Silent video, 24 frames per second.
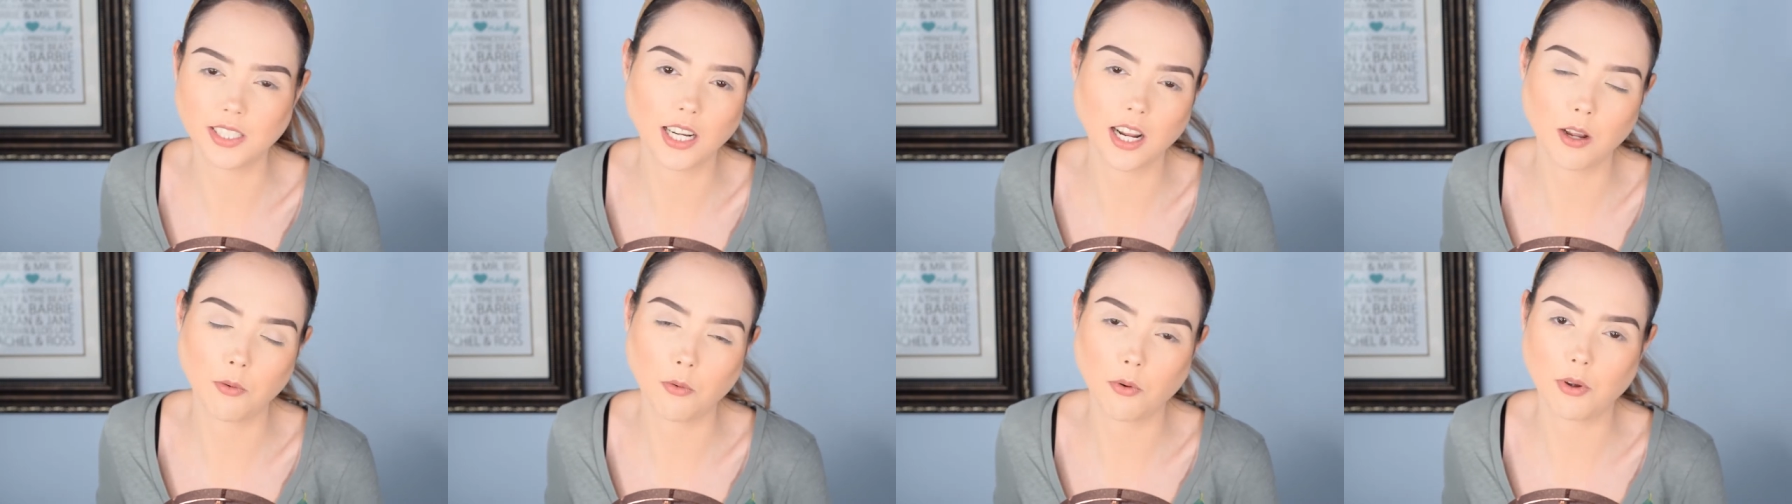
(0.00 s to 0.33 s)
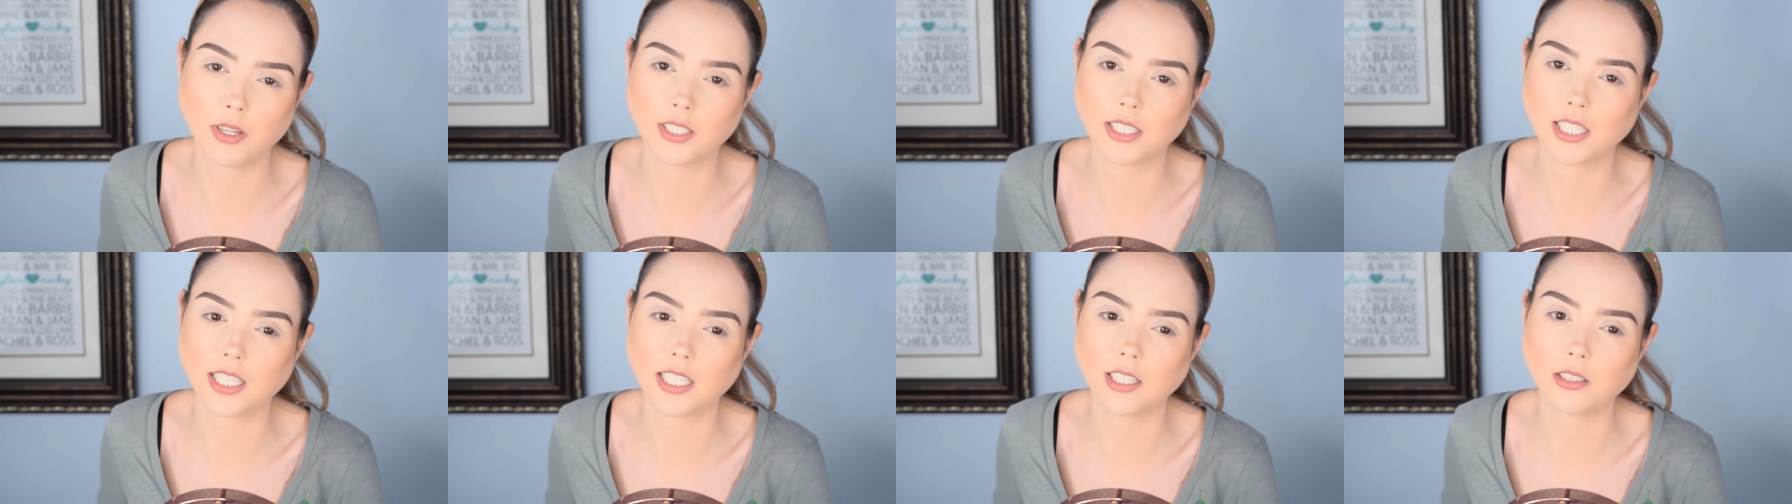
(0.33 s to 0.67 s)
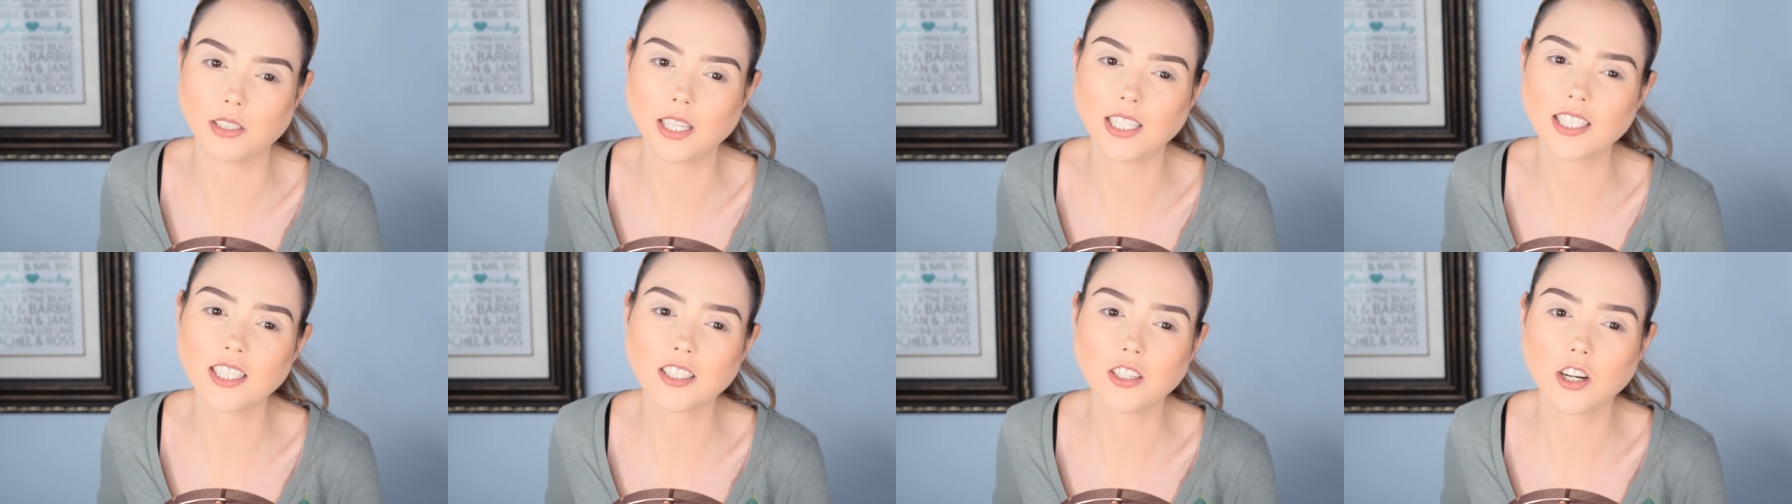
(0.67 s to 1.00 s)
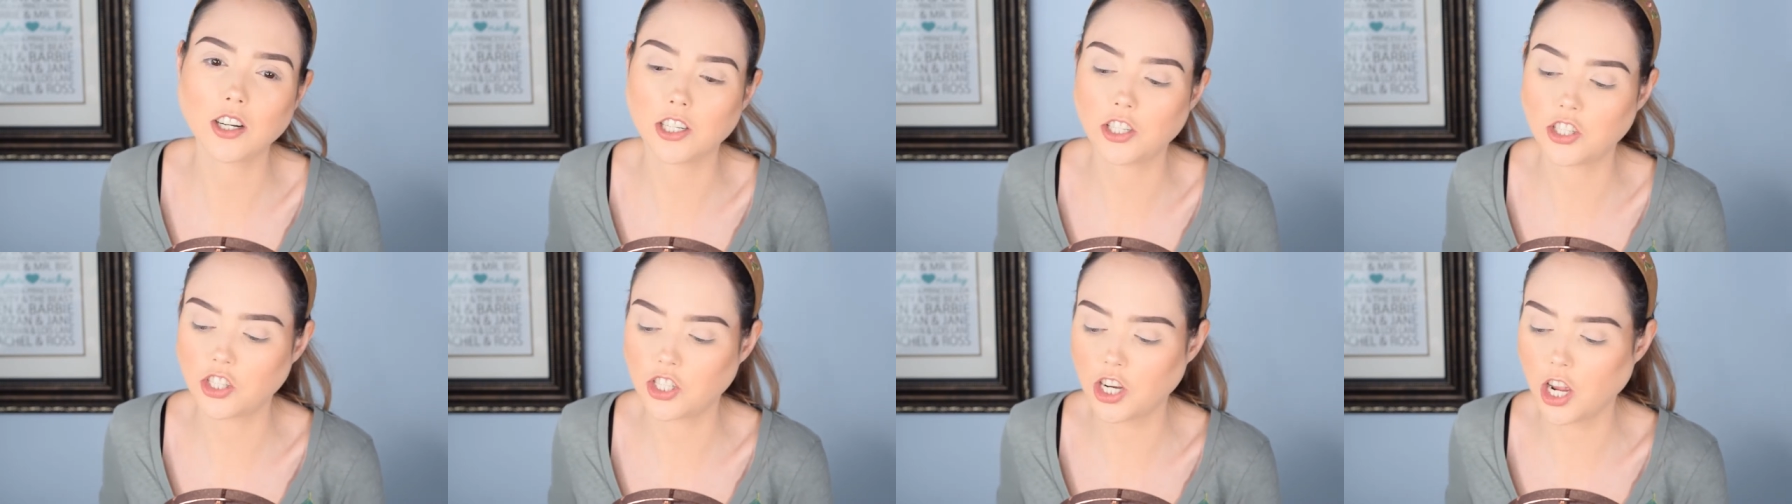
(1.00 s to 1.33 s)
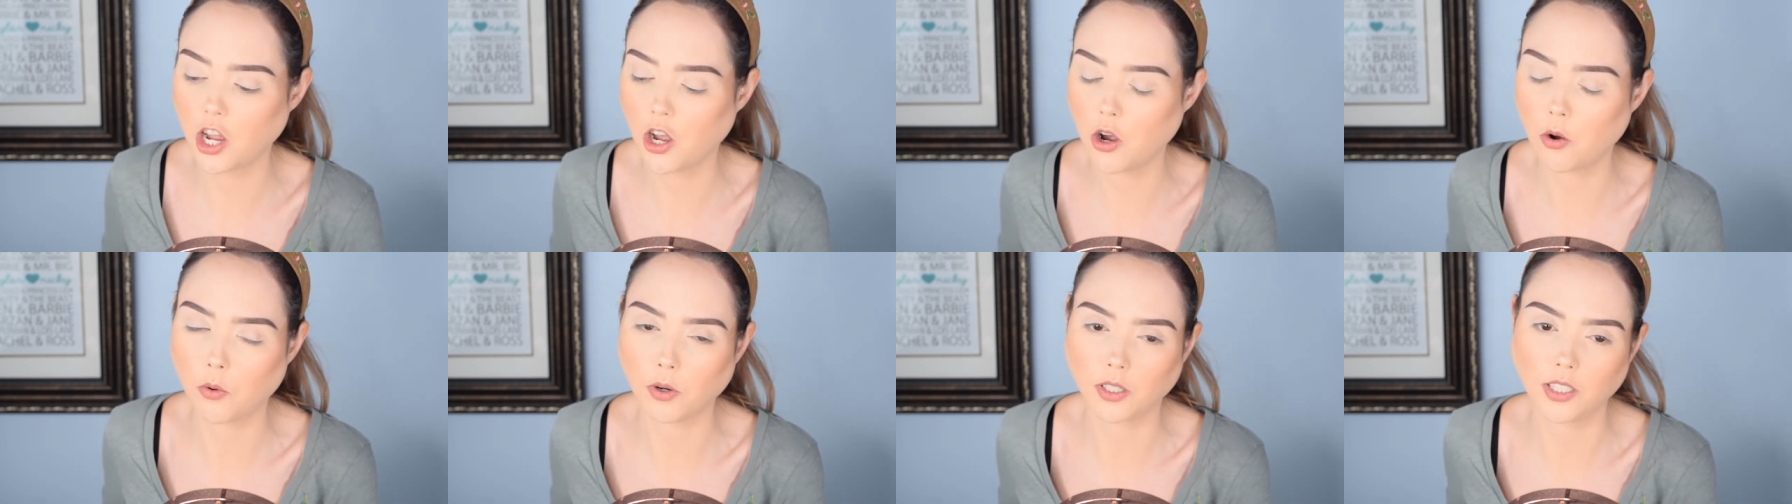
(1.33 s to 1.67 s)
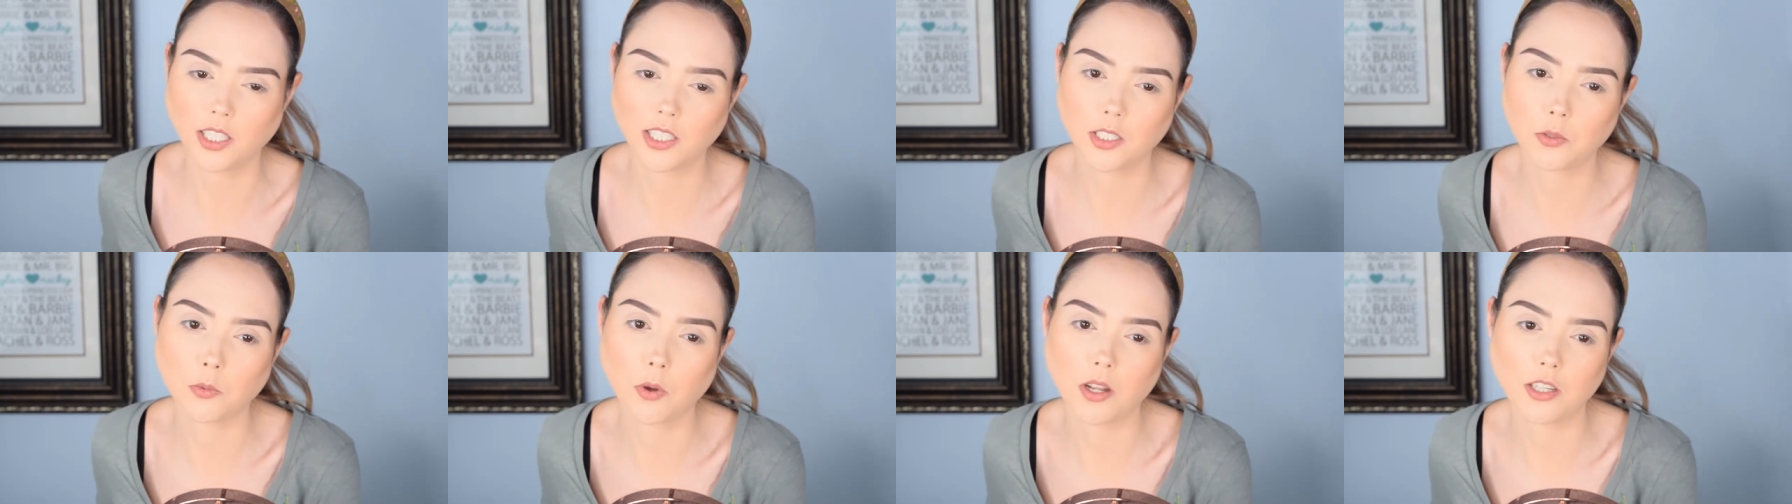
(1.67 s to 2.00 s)
and I'm always like, let's start a show or
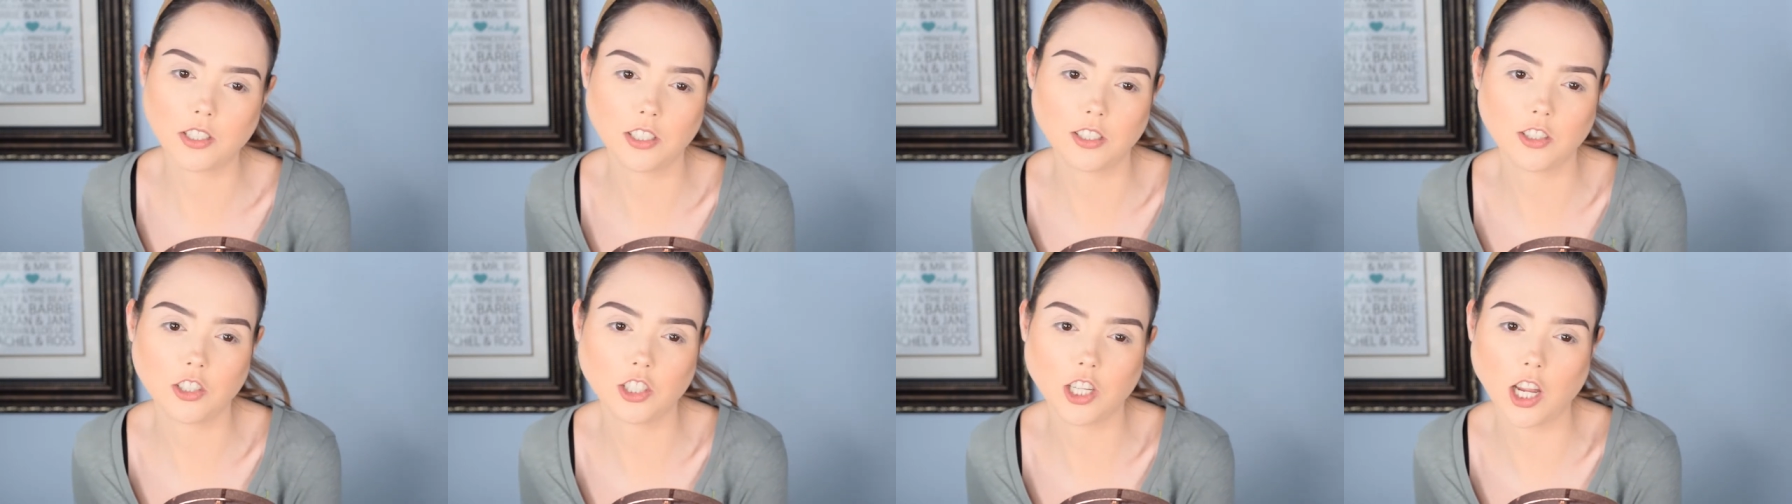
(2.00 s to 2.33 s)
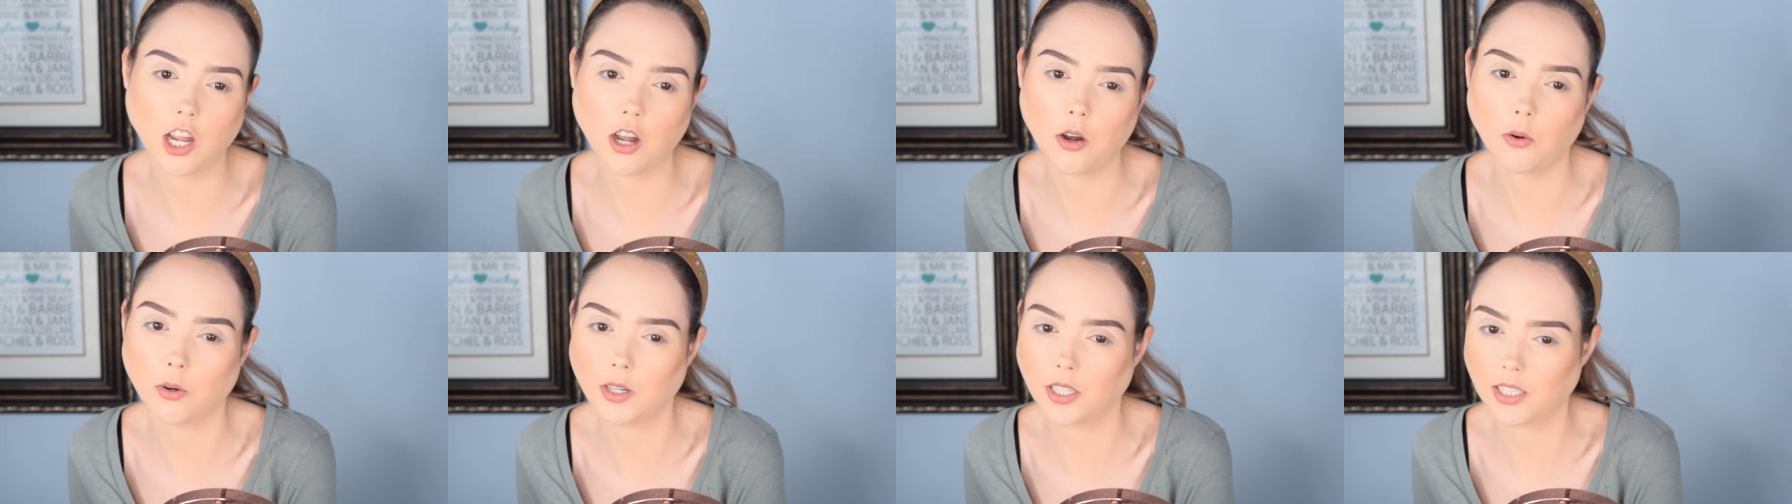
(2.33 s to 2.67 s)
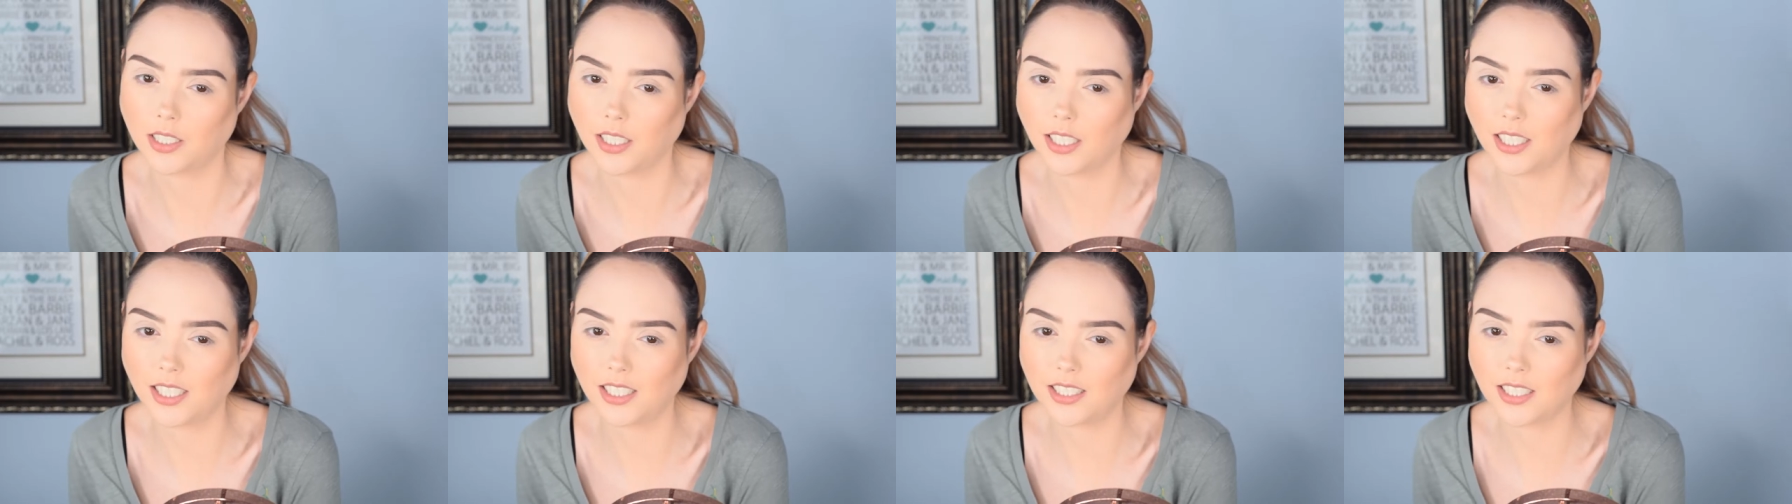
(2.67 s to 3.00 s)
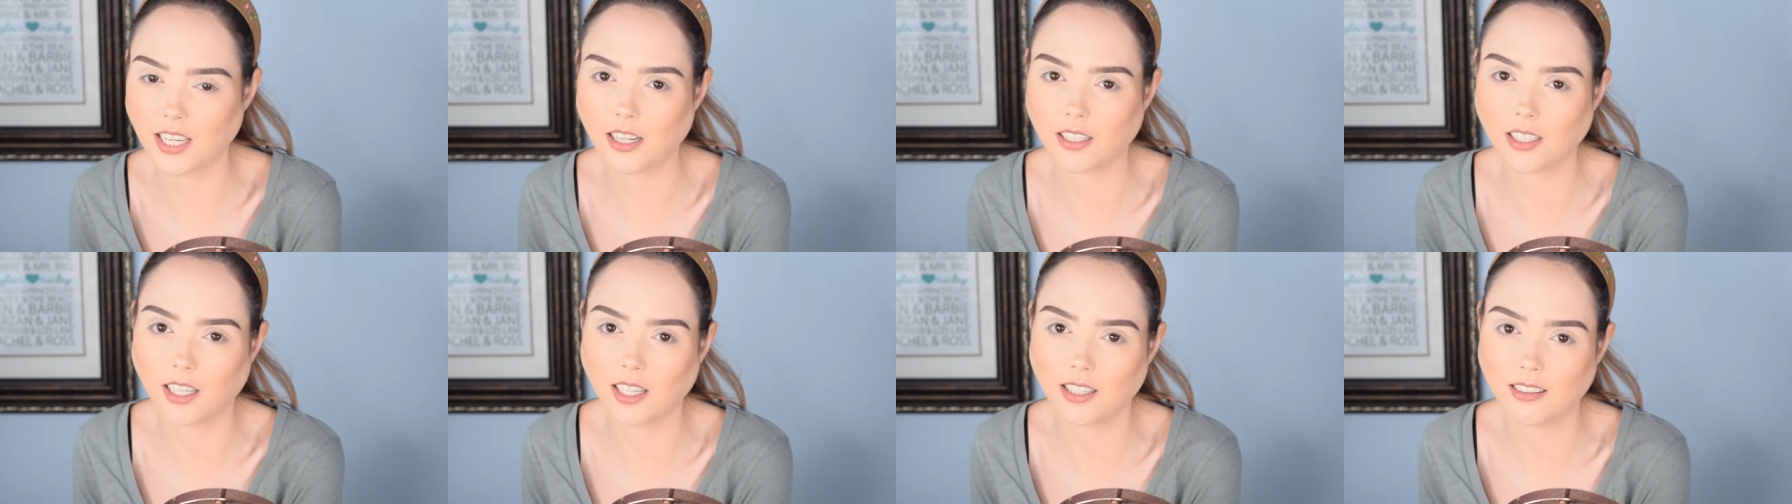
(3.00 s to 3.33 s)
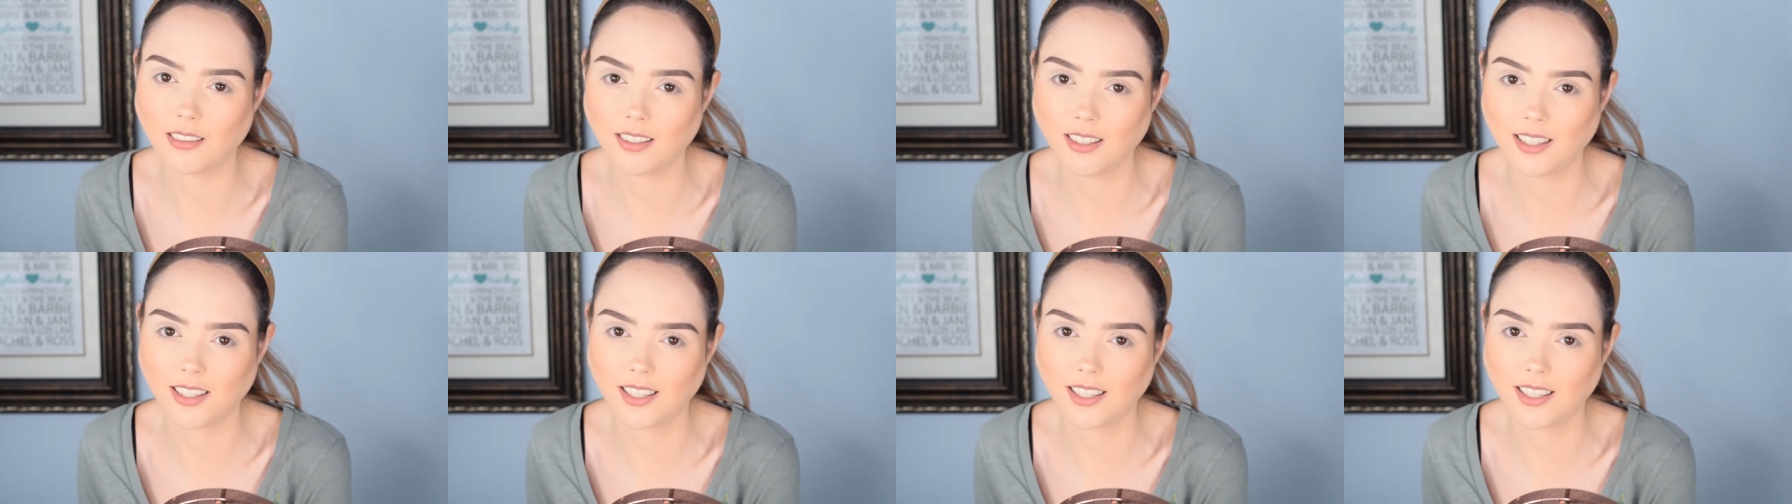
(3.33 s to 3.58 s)
let's watch a show, or, and he's kind of like,